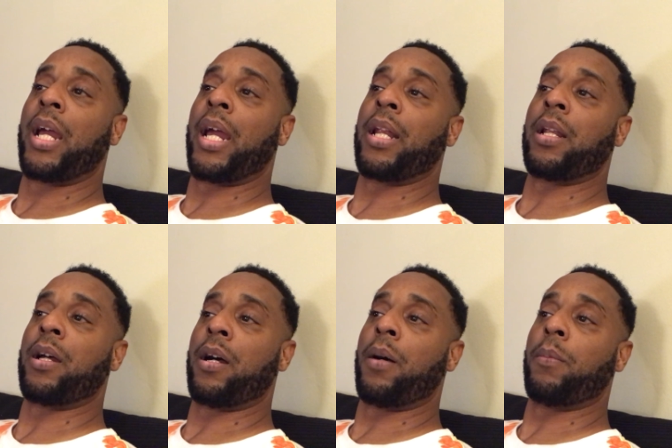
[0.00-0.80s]
and
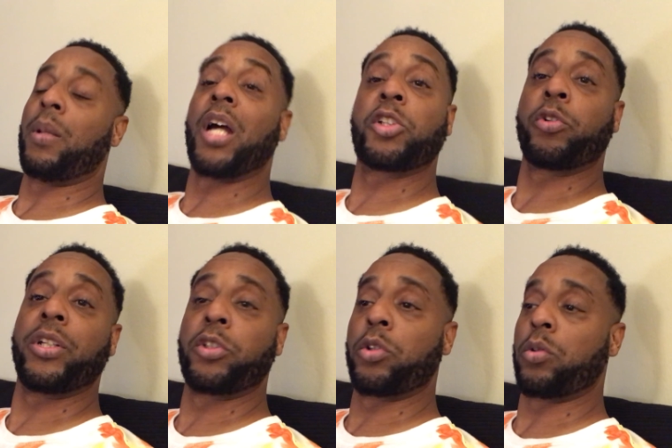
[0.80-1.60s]
um,
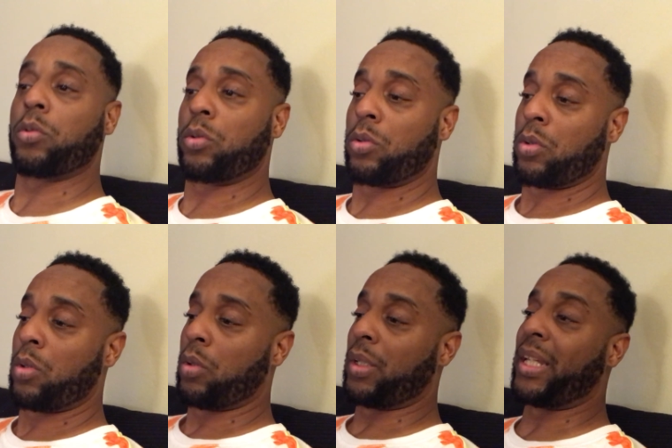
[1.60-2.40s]
luxury to
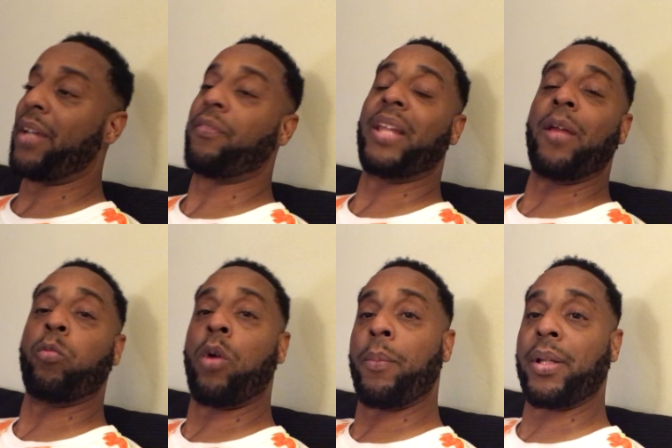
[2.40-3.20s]
give that
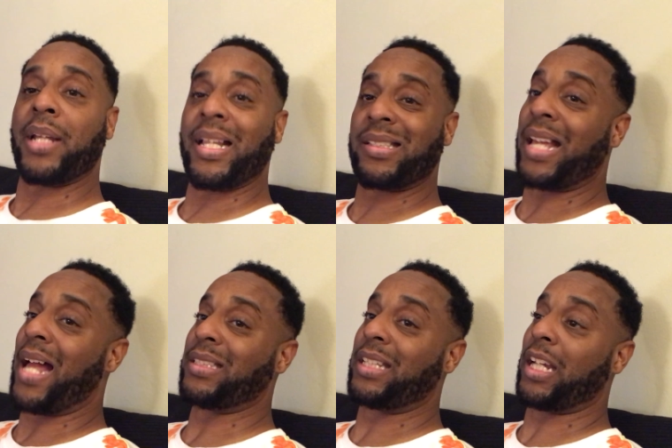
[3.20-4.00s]
woman, that
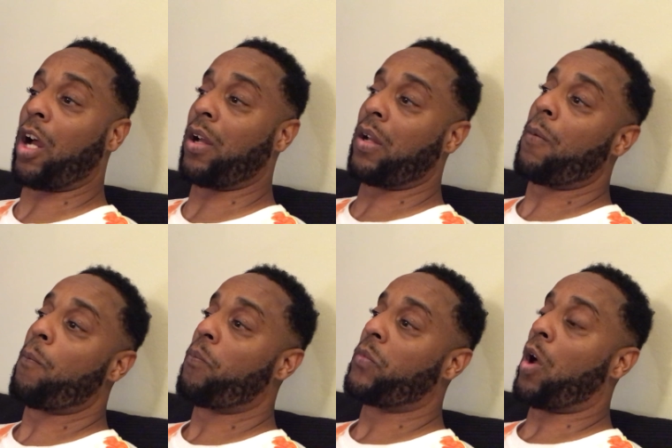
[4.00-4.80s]
side chick,
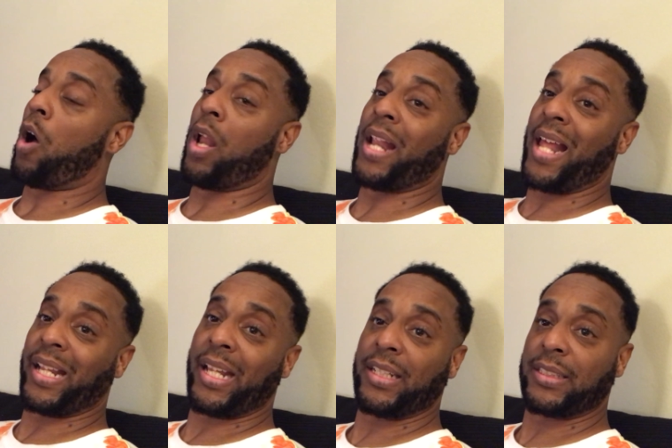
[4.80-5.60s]
a lot
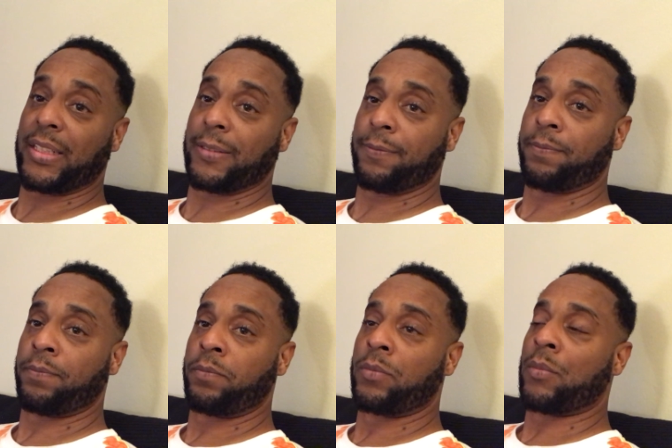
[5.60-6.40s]
of energy.
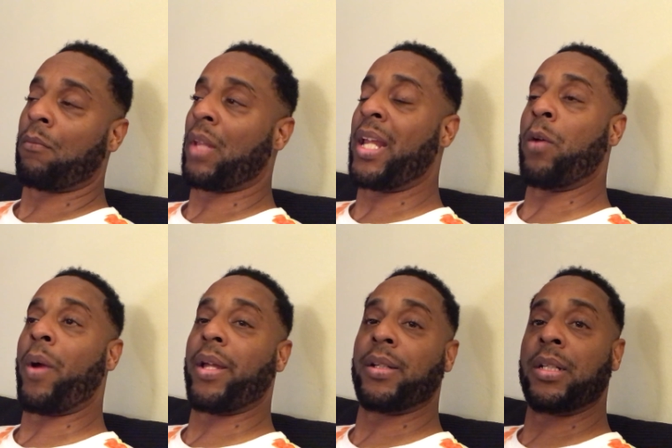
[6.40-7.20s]

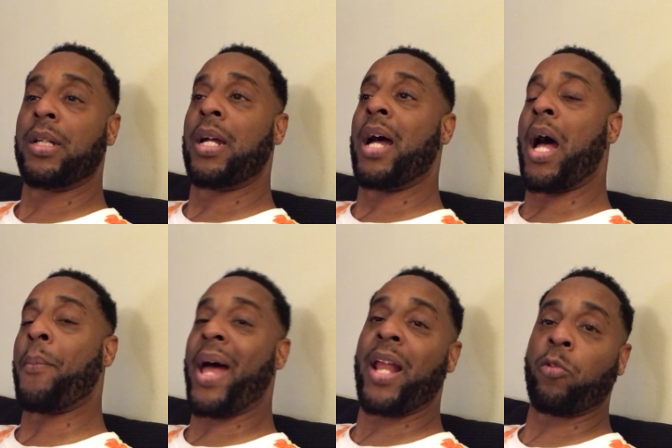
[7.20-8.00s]
Anyway.
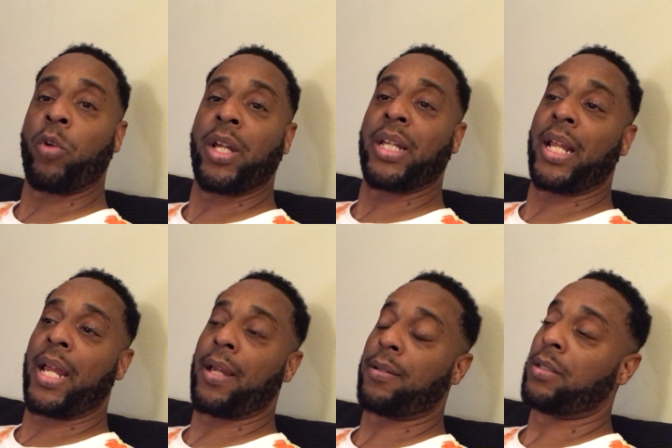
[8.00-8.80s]
I'm Alan Reallionaire.